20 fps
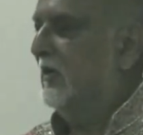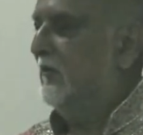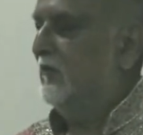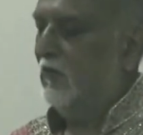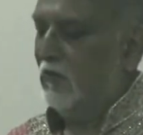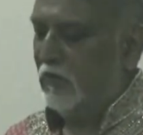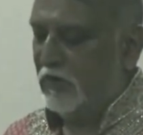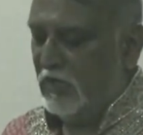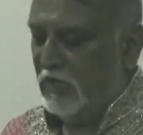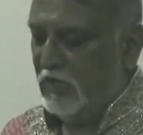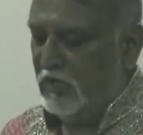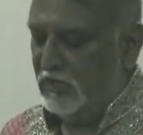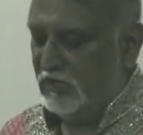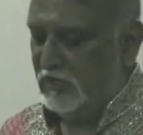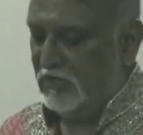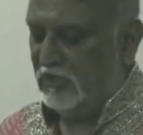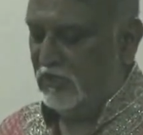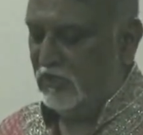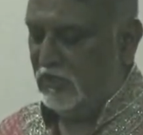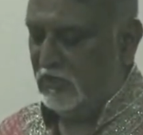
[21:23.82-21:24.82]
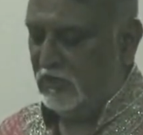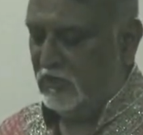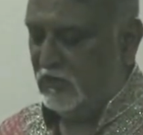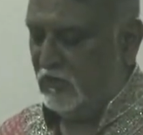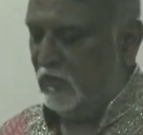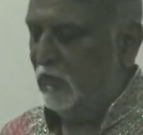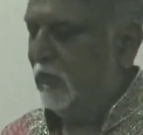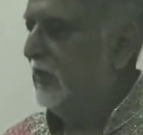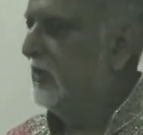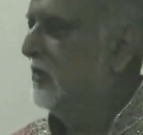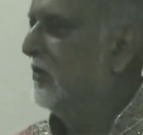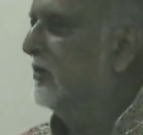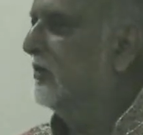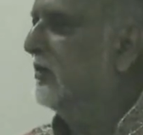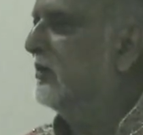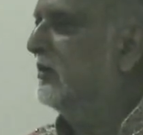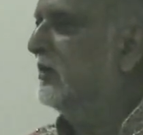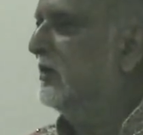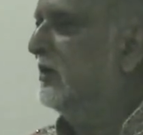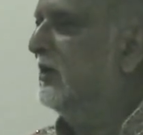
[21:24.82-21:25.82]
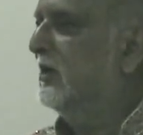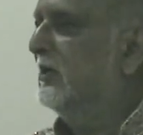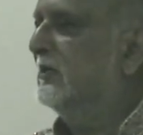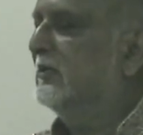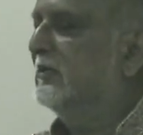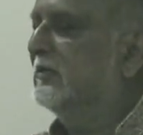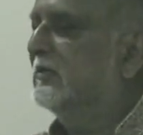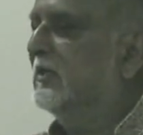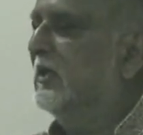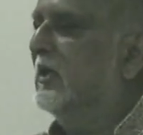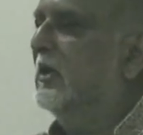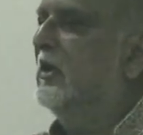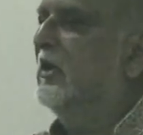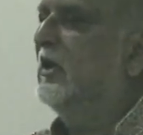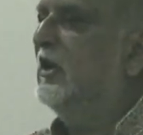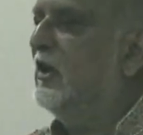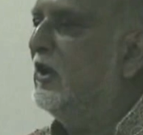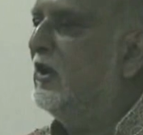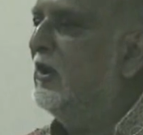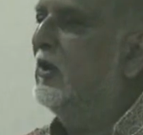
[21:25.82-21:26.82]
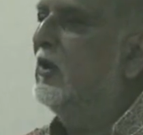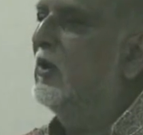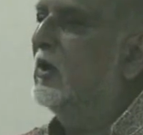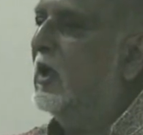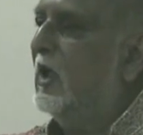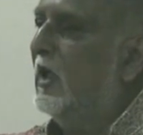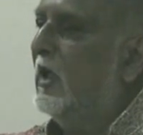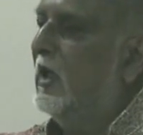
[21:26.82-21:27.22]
I've already hinted, that we don't necessarily look